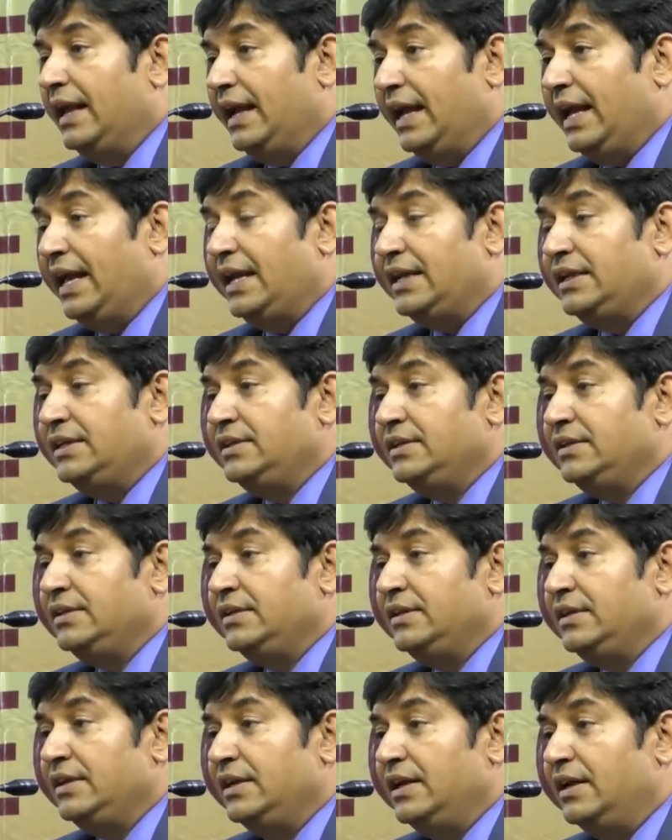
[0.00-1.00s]
and
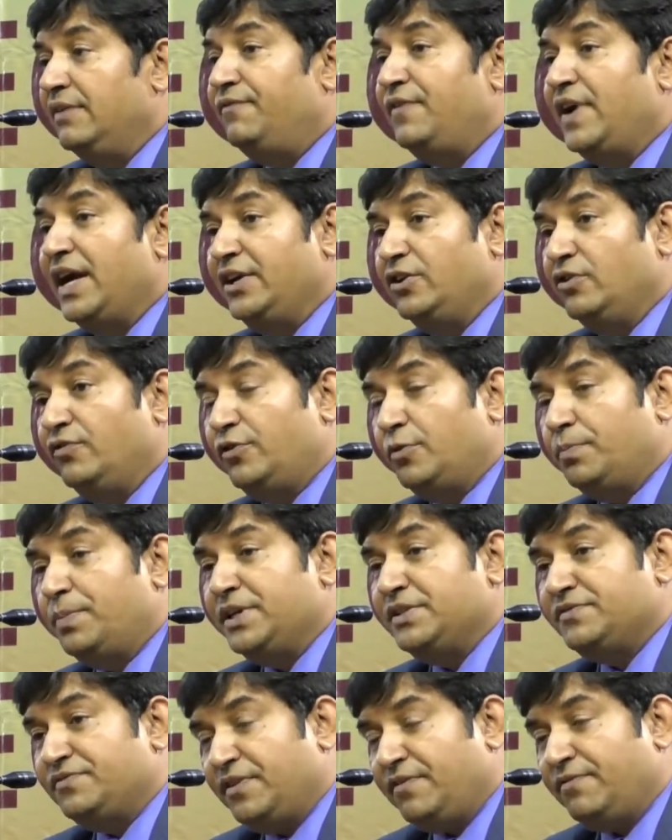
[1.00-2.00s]
a fine of
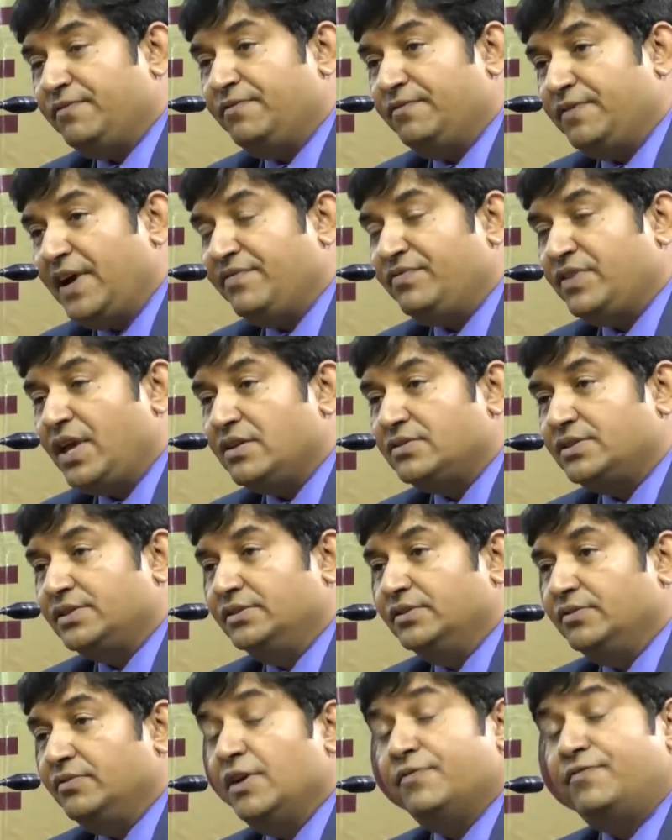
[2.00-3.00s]
rupees
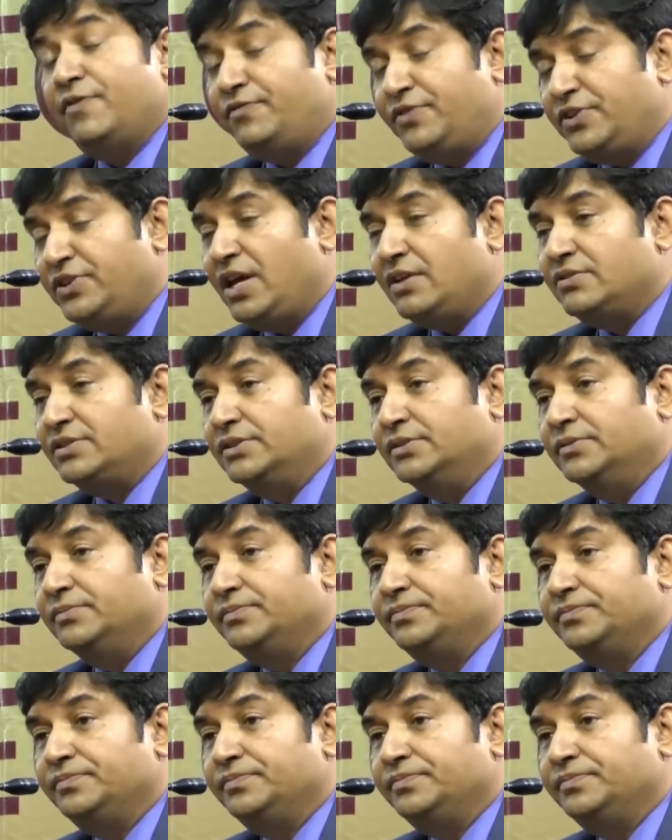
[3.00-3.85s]
50,000.